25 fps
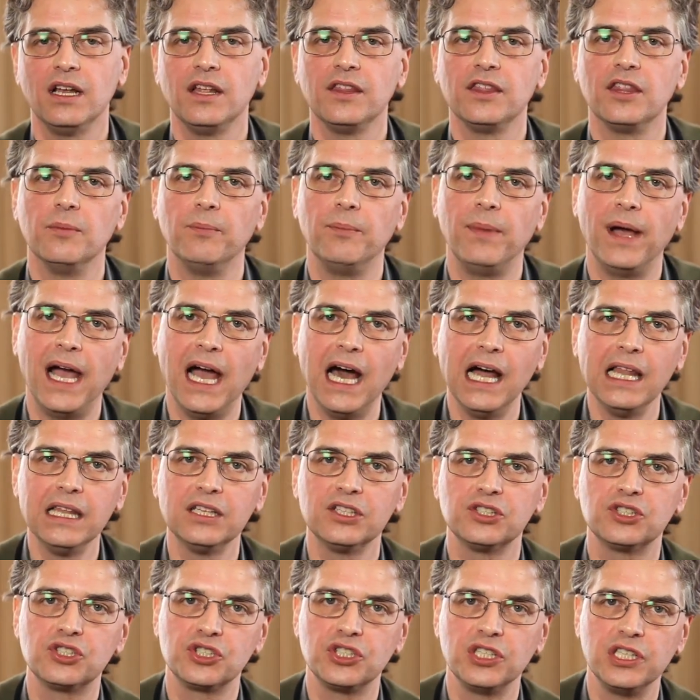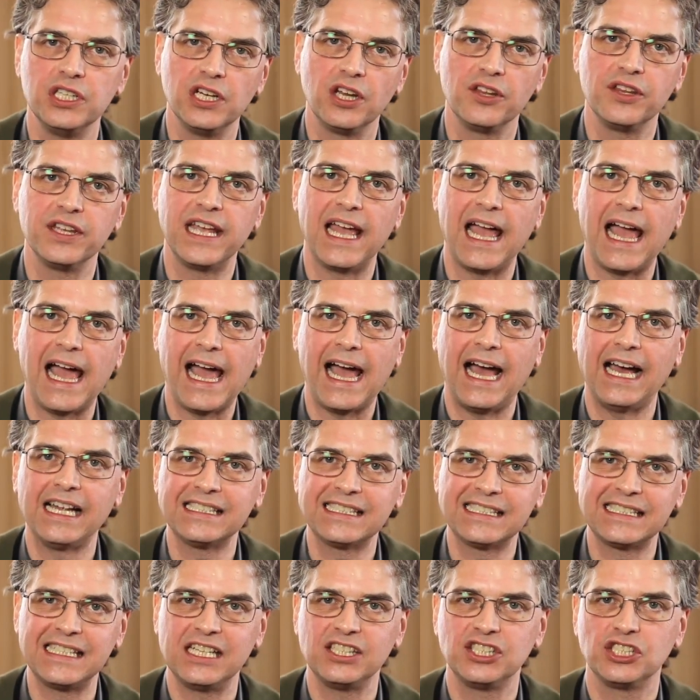The balance sheet are the
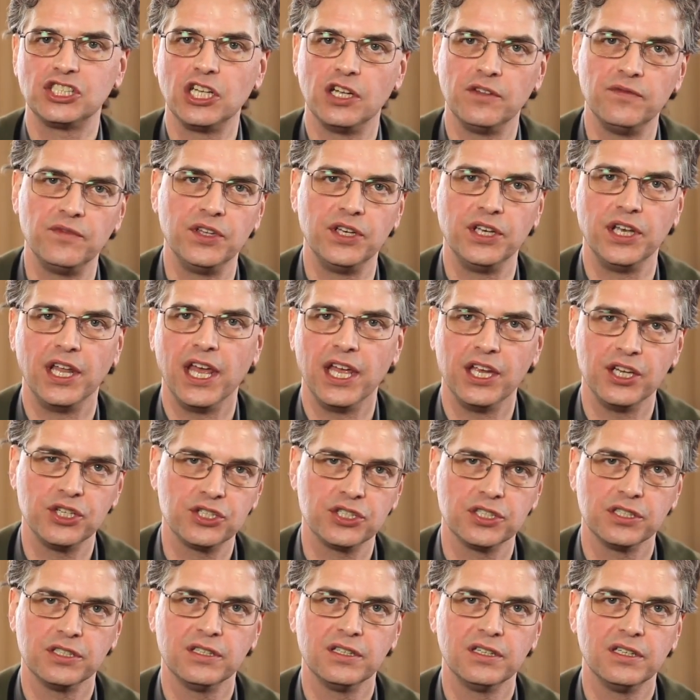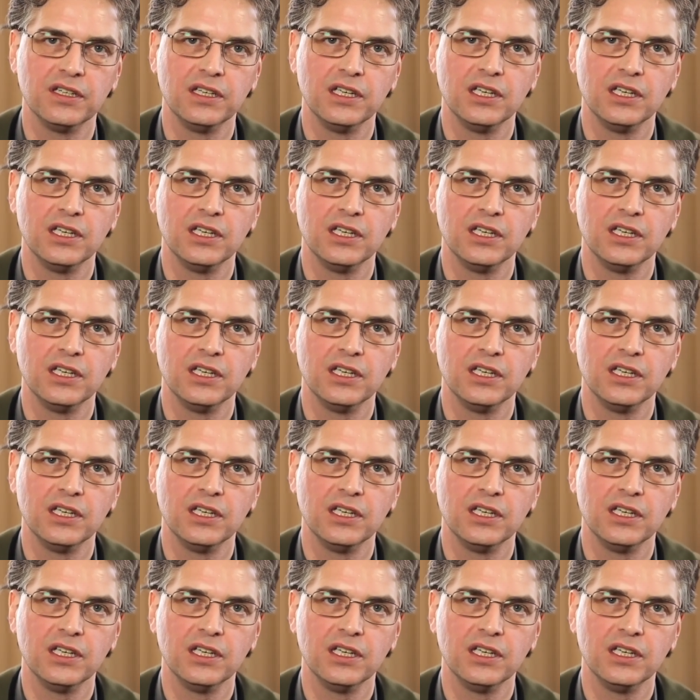assets of the nation,